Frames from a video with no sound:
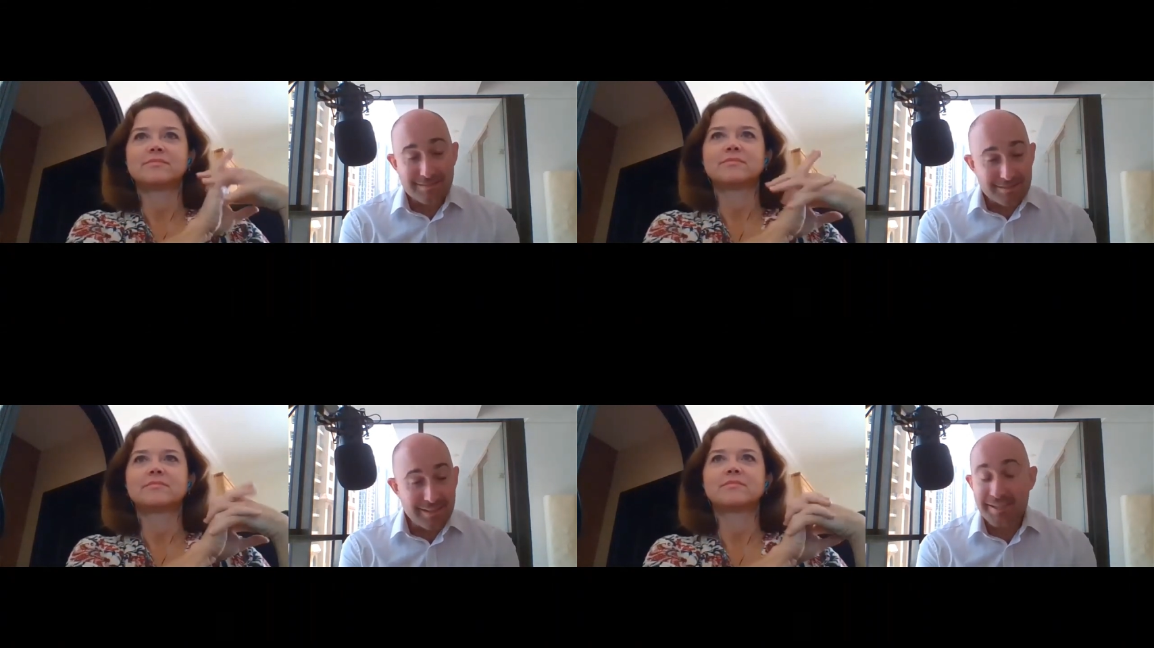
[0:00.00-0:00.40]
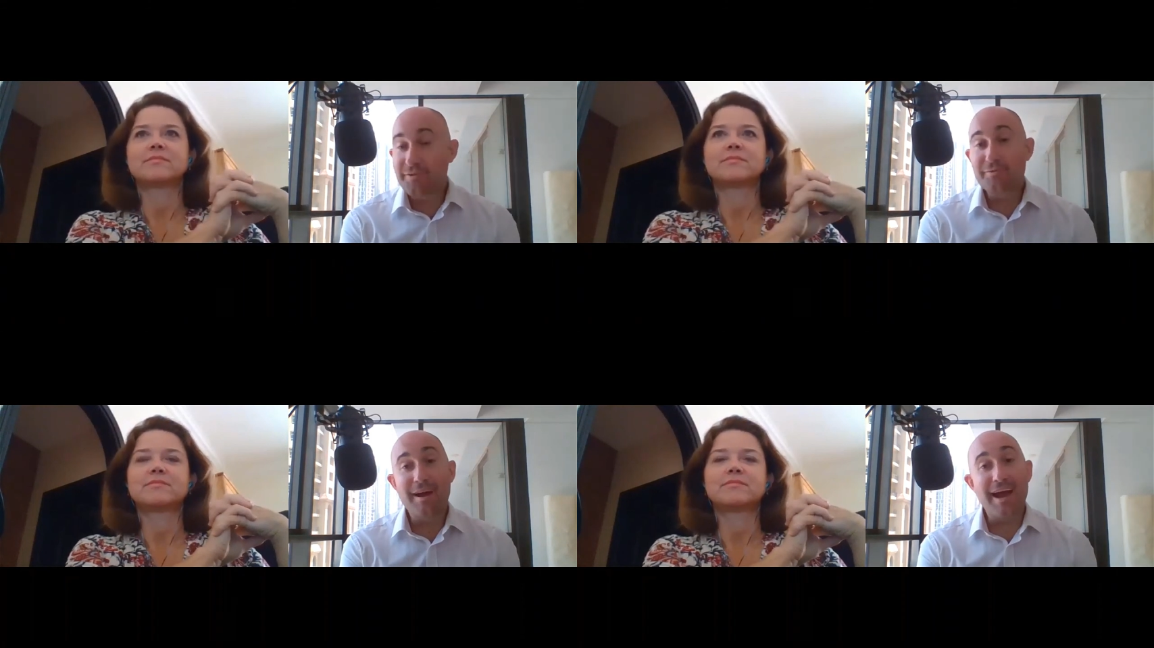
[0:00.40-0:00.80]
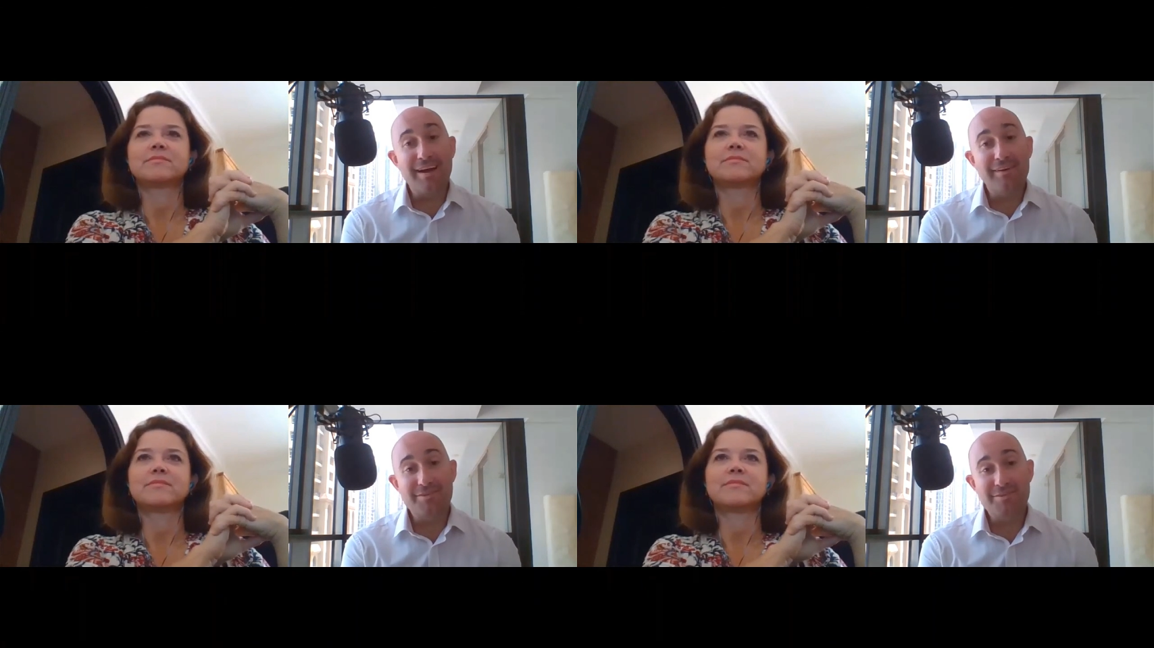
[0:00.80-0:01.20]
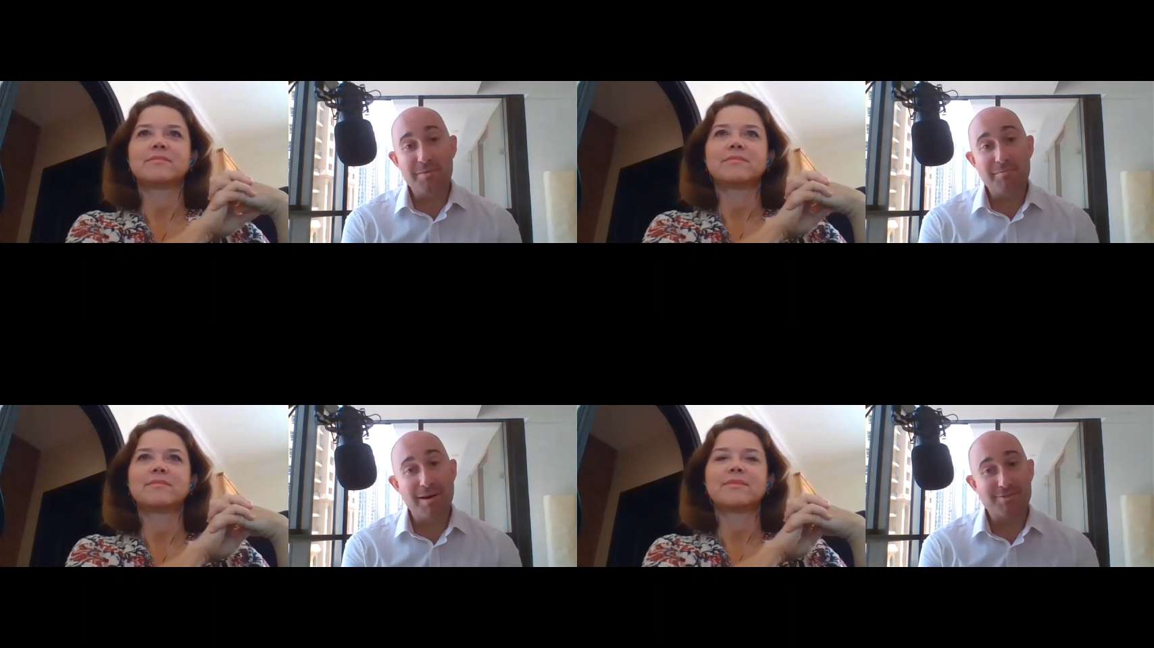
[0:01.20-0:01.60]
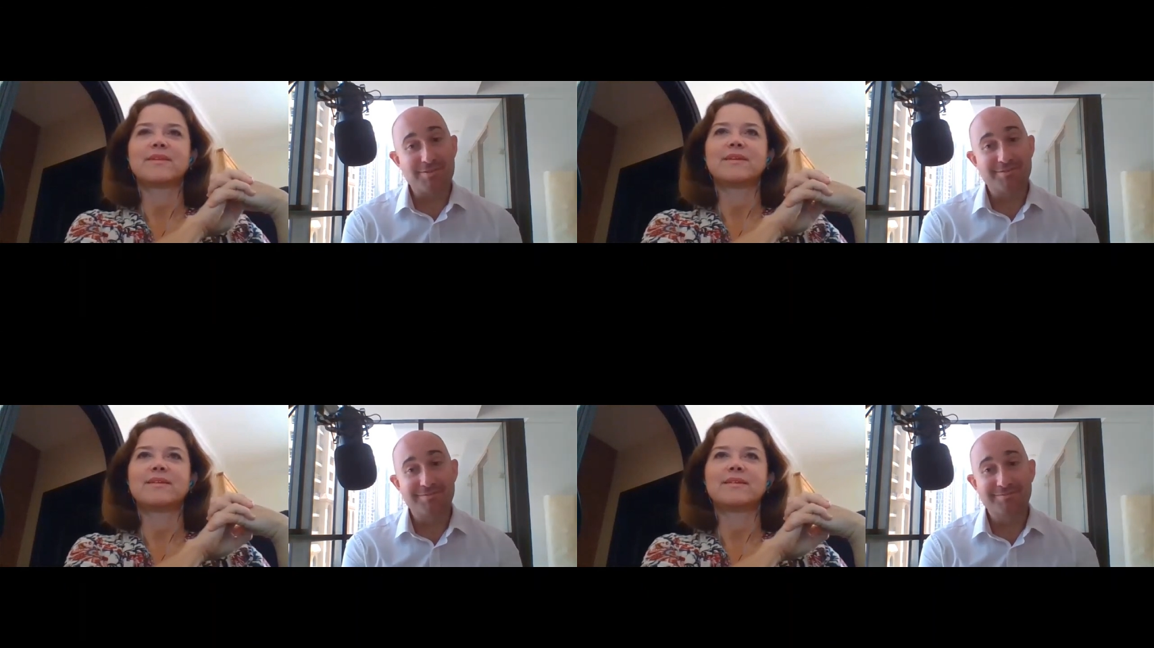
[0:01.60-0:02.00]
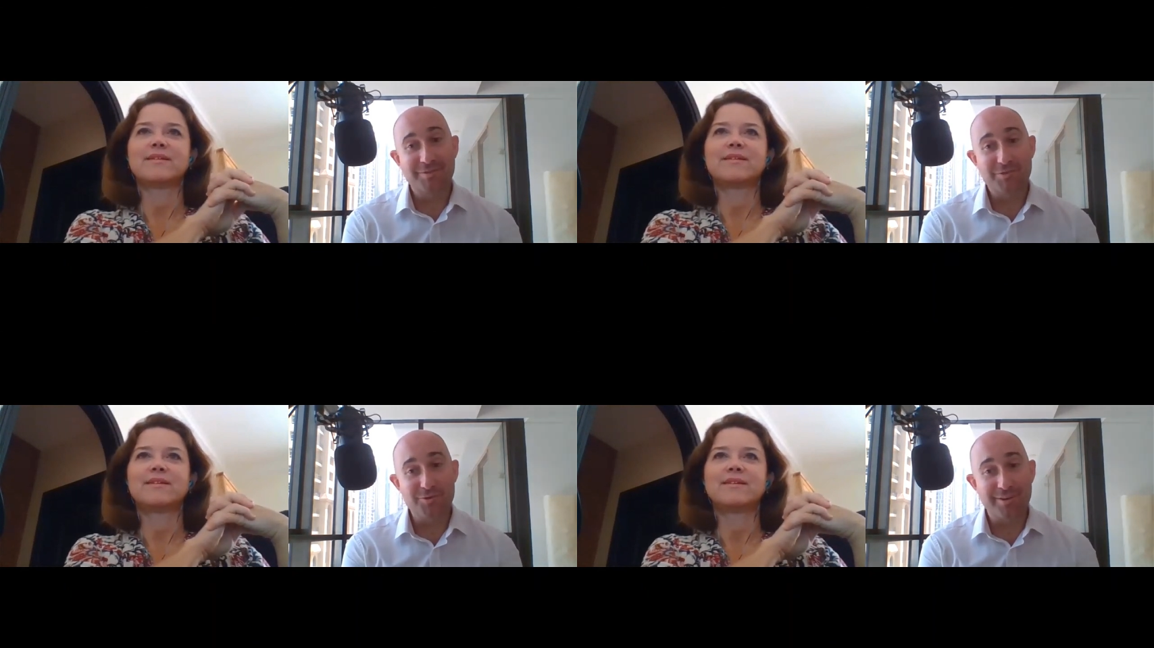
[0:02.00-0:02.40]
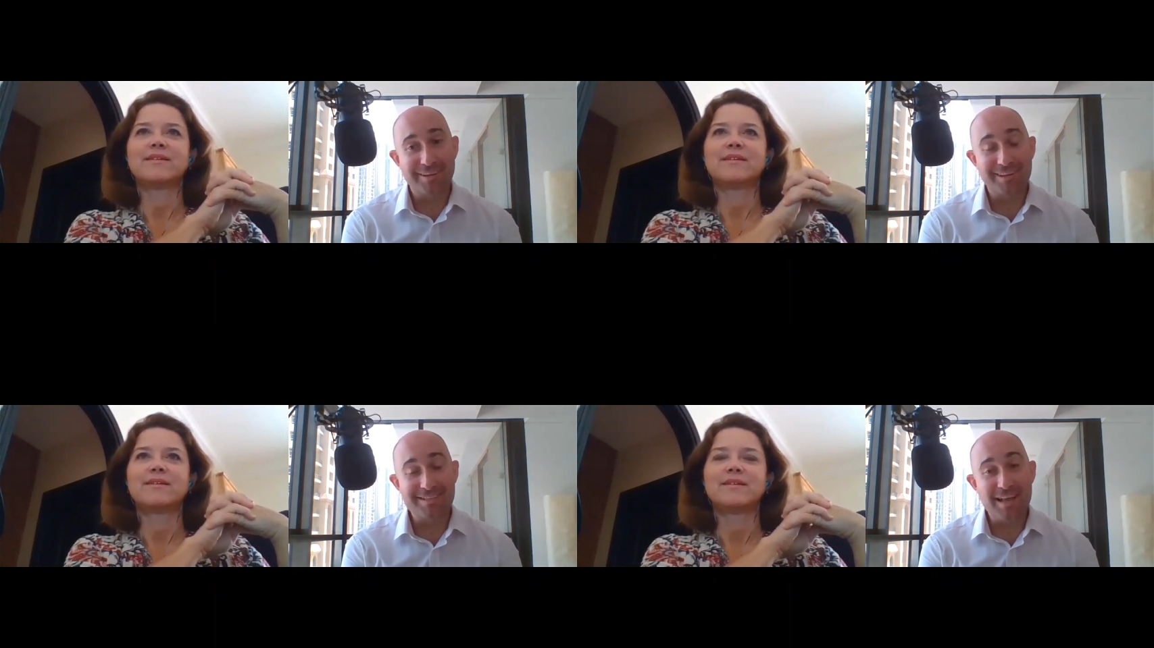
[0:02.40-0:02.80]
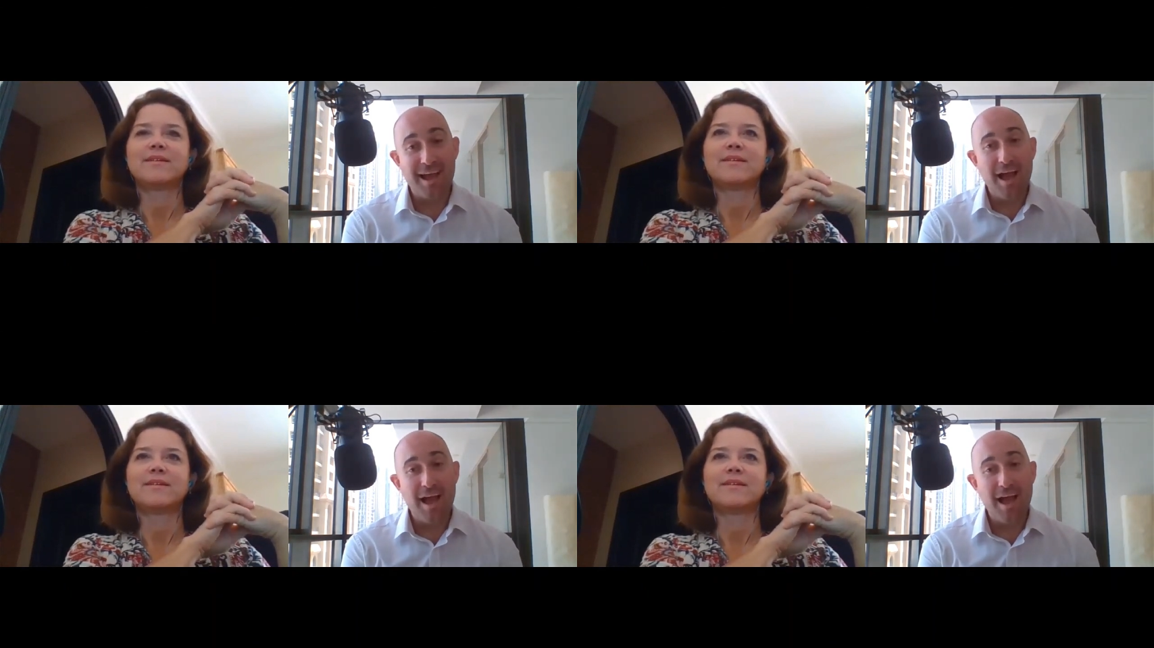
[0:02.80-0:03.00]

Speaker 1: thank you ever so much for joining us.